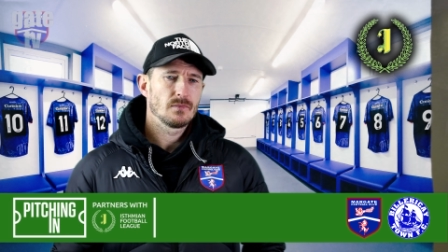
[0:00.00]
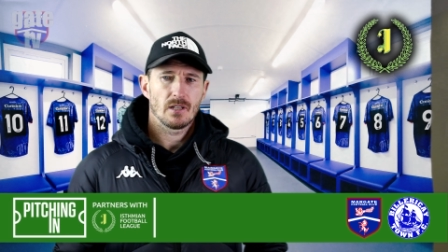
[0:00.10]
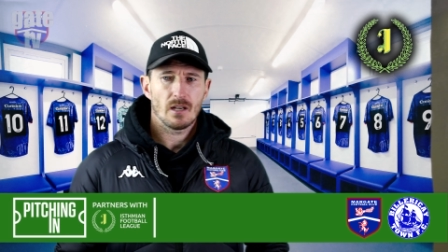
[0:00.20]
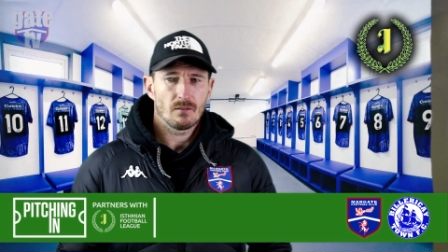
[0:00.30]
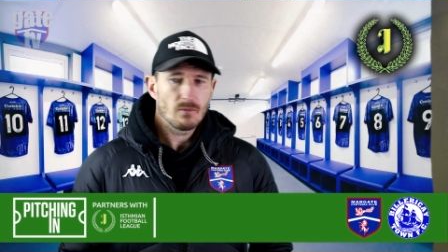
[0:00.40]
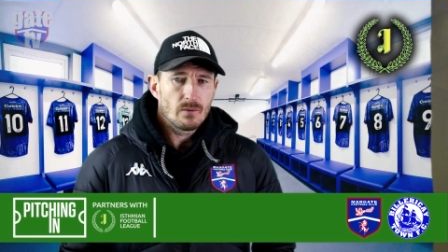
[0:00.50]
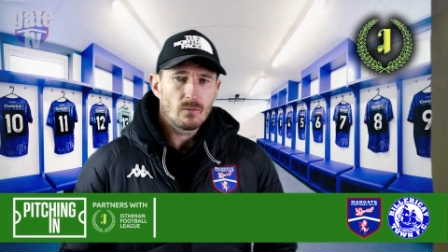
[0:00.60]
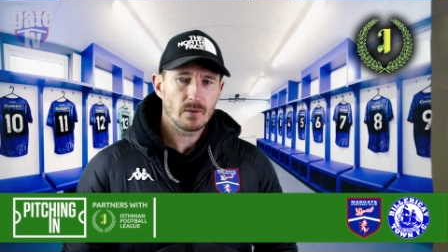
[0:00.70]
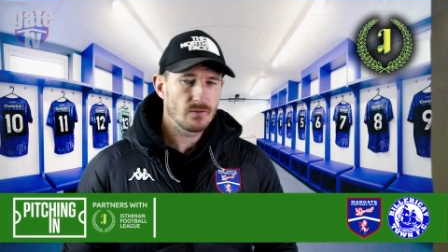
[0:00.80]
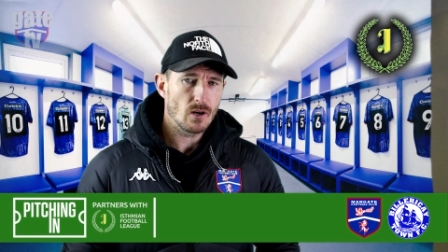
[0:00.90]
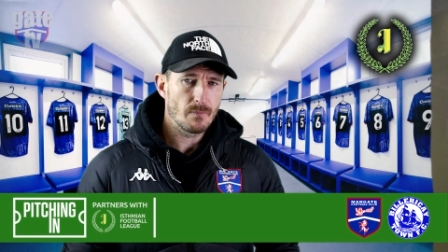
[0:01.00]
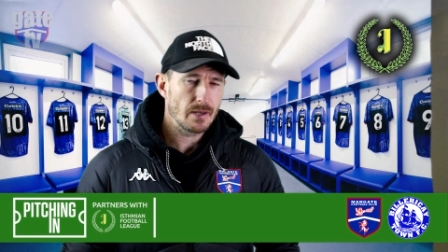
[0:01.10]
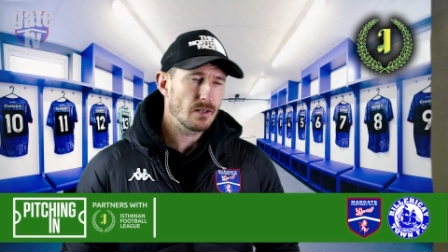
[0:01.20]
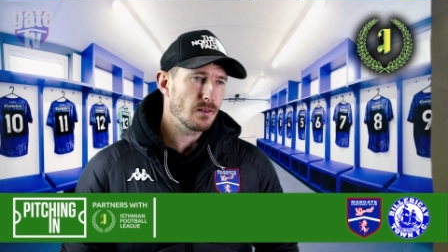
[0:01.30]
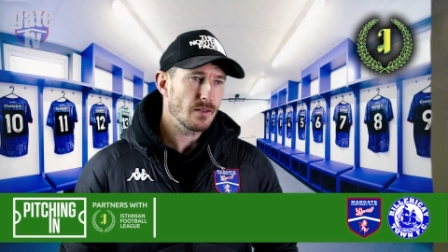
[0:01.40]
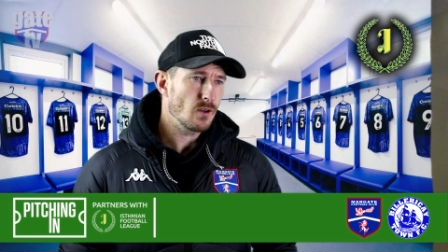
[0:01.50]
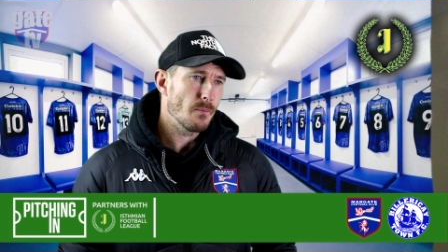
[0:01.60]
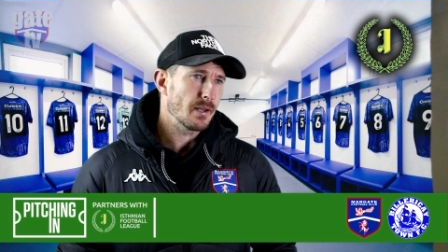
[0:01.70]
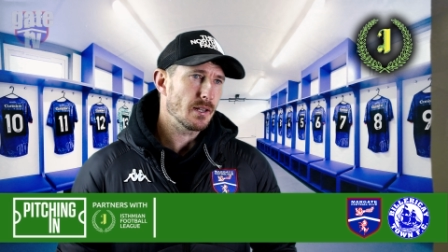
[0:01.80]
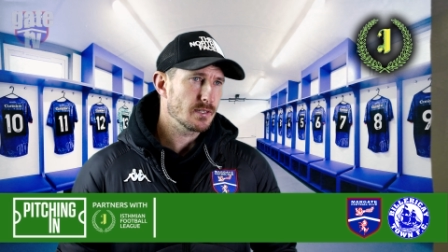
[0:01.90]
Tuesday night? Yeah, we've got to pick, they've
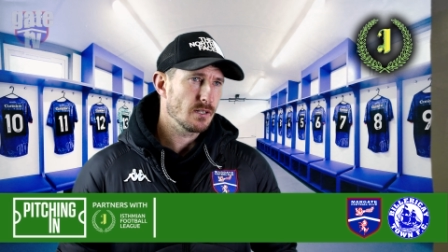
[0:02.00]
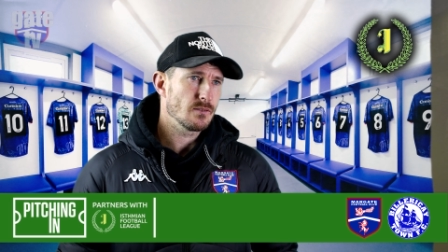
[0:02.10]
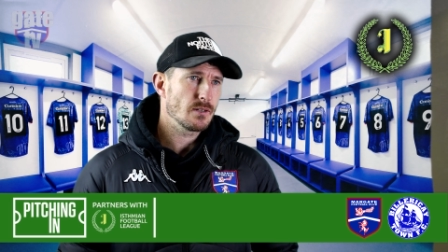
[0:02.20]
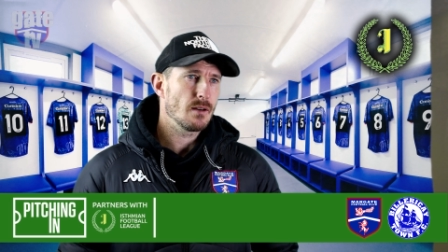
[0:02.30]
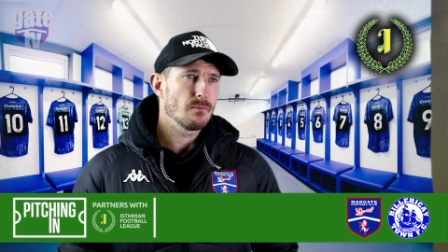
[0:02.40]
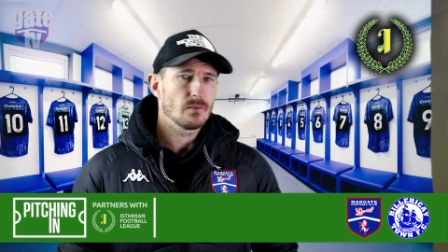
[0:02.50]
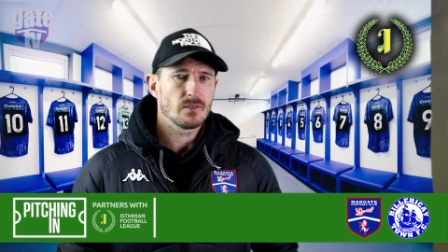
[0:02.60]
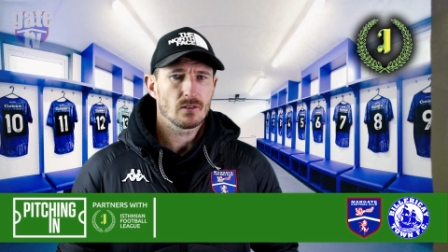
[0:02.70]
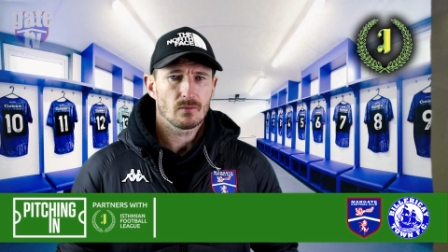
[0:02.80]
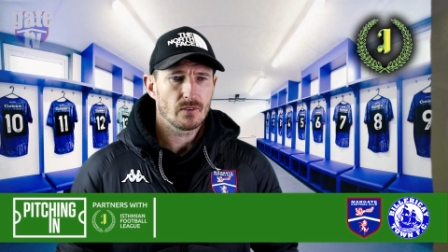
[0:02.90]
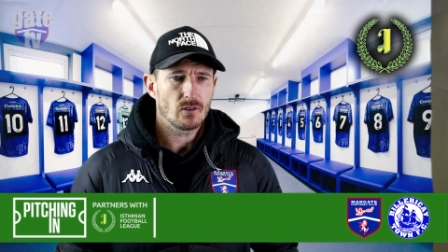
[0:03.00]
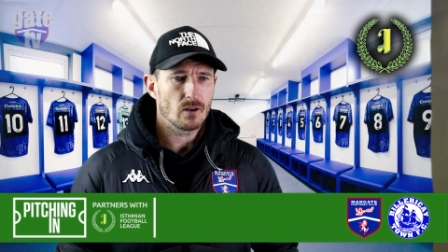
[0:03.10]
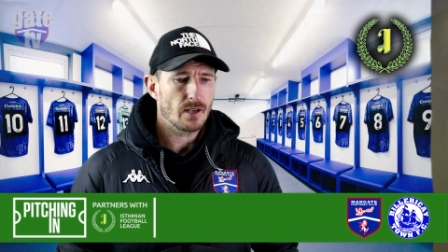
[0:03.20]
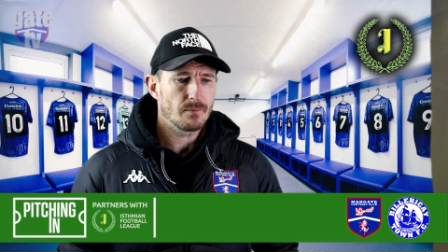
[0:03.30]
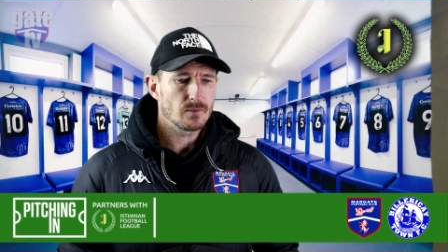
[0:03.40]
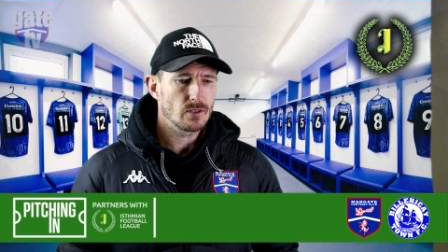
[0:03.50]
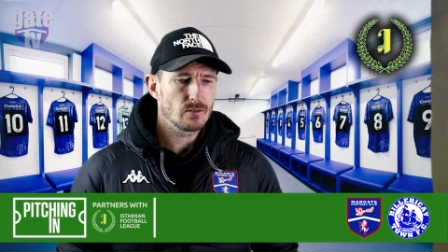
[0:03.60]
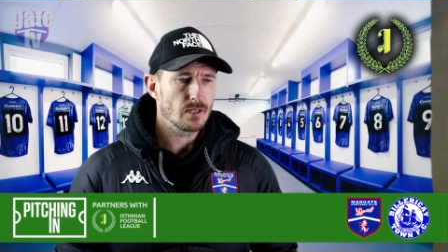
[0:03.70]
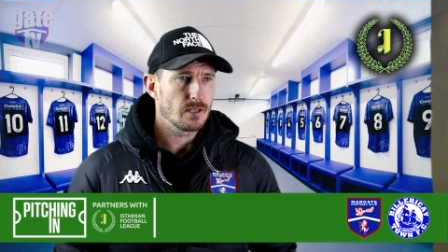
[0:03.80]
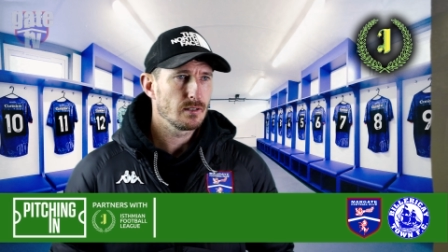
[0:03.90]
got to pick ourselves up. We've got, we've got a game
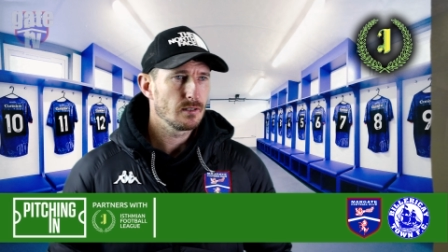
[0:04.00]
Tuesday.